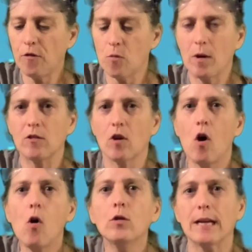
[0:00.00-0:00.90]
ways to
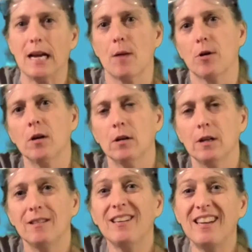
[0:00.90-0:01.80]
hold a hammer
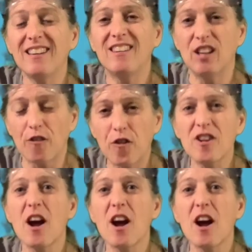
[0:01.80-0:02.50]
to get different